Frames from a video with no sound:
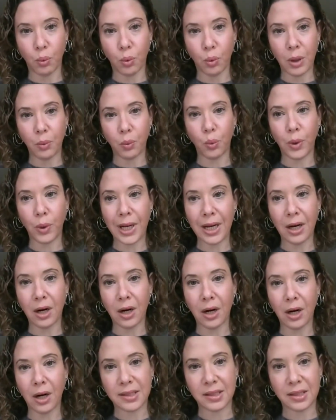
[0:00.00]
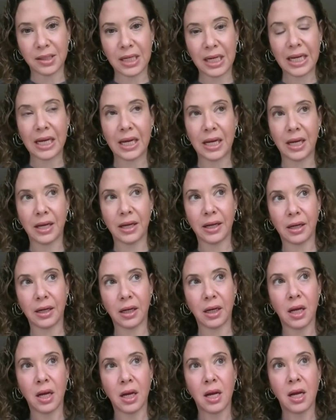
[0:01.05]
what we are
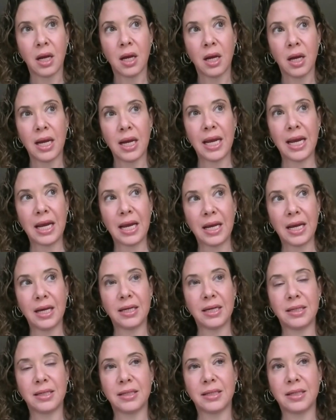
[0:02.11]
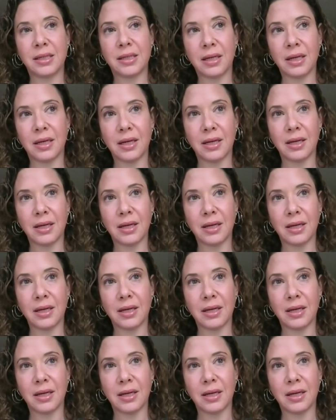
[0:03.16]
seeing is